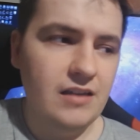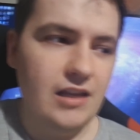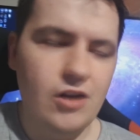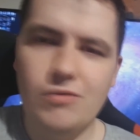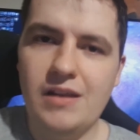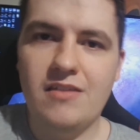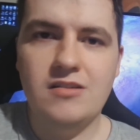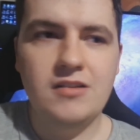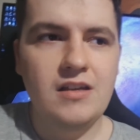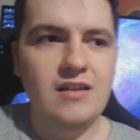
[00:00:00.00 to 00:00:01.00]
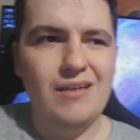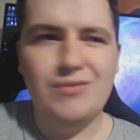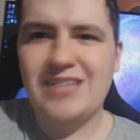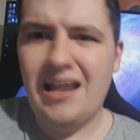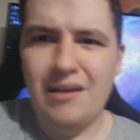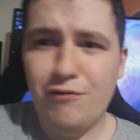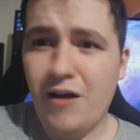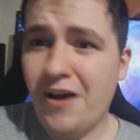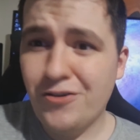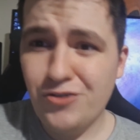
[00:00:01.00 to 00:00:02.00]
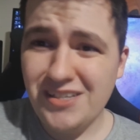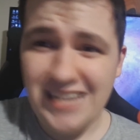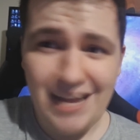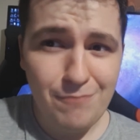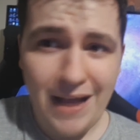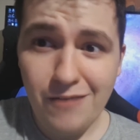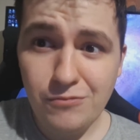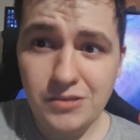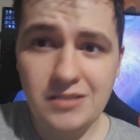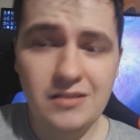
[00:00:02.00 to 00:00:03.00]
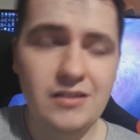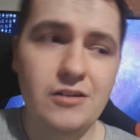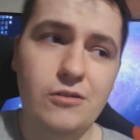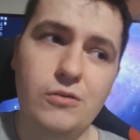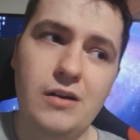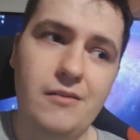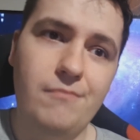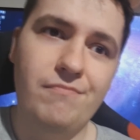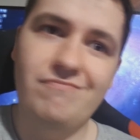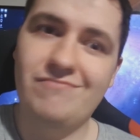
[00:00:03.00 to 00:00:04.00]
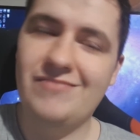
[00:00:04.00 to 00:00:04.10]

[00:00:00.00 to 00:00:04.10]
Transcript: and they were selling them for £110, and